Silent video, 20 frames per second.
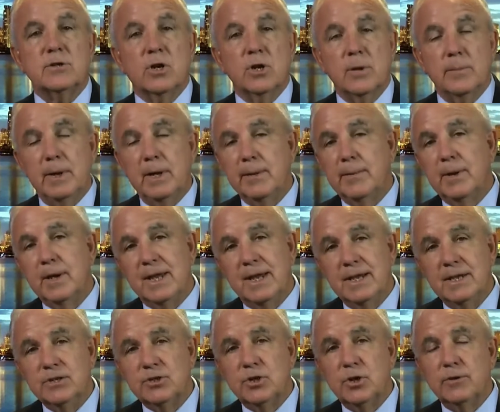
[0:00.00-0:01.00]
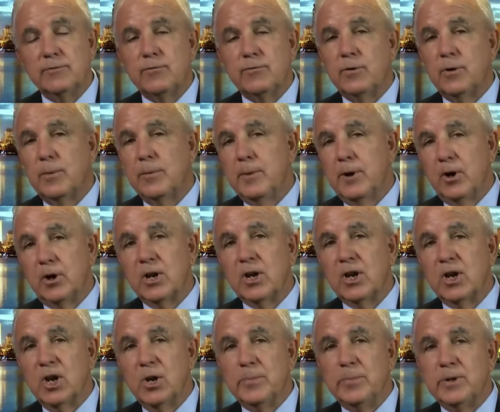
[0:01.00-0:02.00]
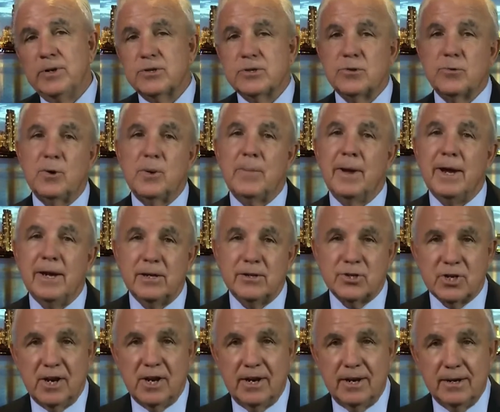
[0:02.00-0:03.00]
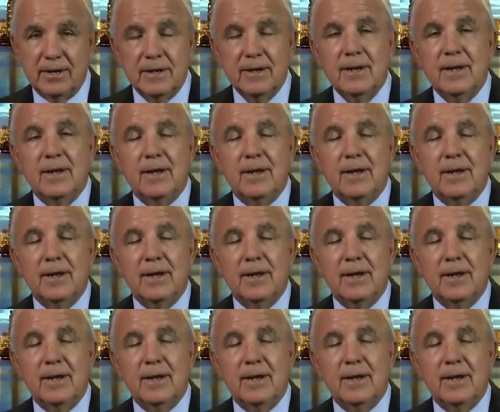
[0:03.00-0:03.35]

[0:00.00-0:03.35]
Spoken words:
going to make it easier for American companies to remain in China,